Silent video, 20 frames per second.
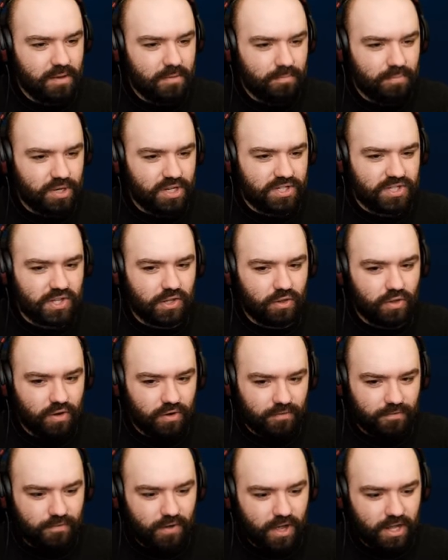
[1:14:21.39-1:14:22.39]
but it's a lot
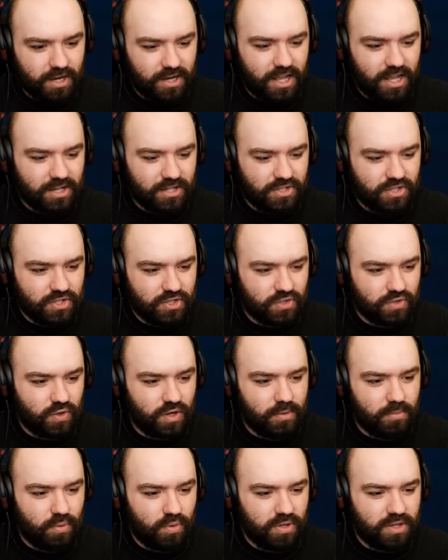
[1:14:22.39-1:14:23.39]
of fun and it's
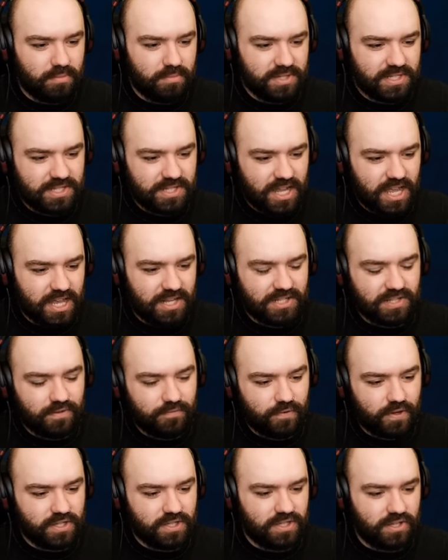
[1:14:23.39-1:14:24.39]
enjoyable, and the mistakes are
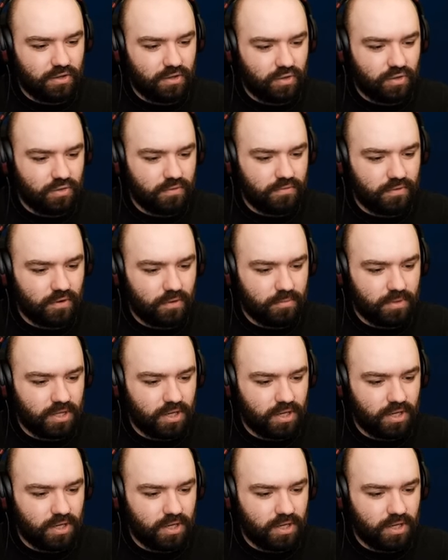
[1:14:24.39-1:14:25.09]
fun to learn from,